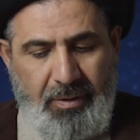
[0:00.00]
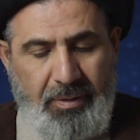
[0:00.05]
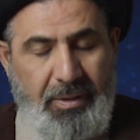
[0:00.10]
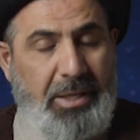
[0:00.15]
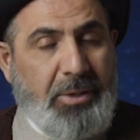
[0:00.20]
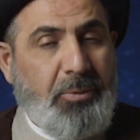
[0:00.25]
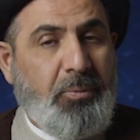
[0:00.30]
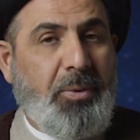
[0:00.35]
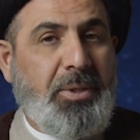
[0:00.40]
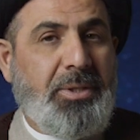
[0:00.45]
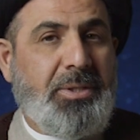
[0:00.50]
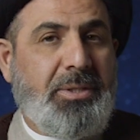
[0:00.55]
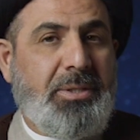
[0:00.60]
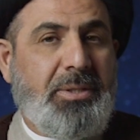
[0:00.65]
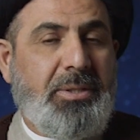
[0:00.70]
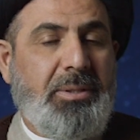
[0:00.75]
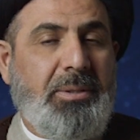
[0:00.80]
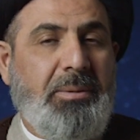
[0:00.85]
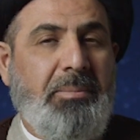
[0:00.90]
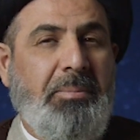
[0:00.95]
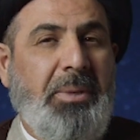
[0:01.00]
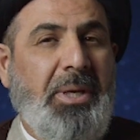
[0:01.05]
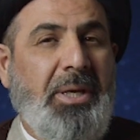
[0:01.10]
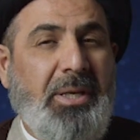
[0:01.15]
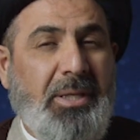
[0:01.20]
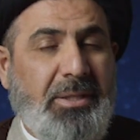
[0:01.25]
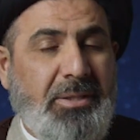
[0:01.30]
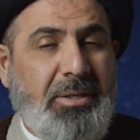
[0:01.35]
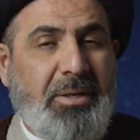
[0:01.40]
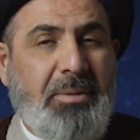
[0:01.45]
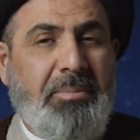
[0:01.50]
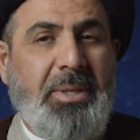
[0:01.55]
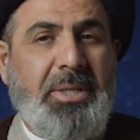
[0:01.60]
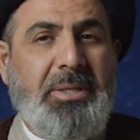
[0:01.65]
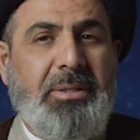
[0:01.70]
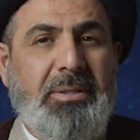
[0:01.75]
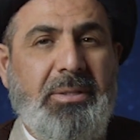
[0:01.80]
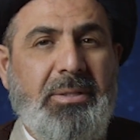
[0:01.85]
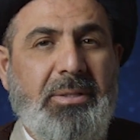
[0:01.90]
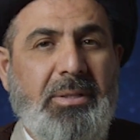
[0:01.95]
That was
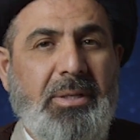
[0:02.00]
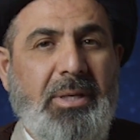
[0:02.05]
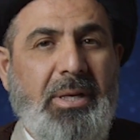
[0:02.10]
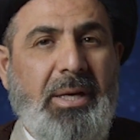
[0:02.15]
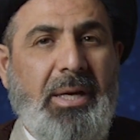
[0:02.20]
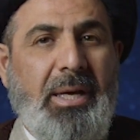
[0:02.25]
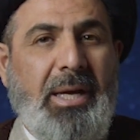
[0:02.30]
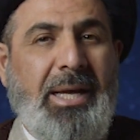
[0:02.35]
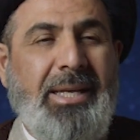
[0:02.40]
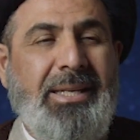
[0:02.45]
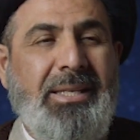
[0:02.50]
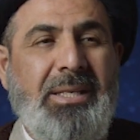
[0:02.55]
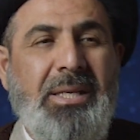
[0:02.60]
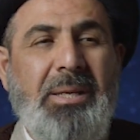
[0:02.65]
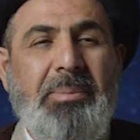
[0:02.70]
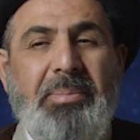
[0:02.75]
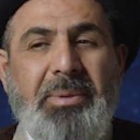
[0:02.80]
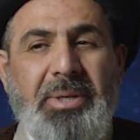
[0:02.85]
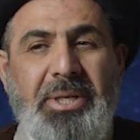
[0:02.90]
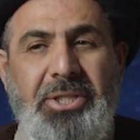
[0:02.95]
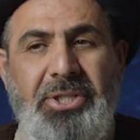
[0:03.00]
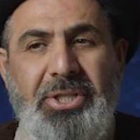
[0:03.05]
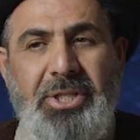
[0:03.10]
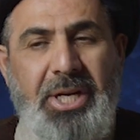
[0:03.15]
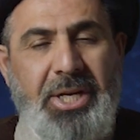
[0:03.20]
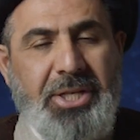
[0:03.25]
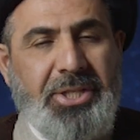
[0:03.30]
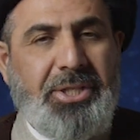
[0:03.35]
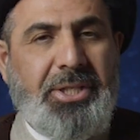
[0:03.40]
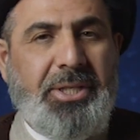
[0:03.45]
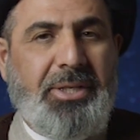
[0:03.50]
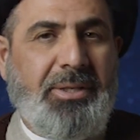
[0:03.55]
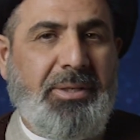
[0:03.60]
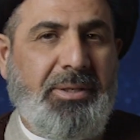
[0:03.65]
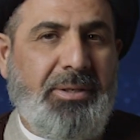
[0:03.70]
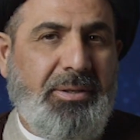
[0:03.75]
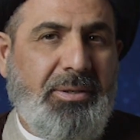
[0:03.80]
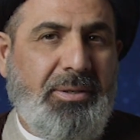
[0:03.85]
belittlement and depreciation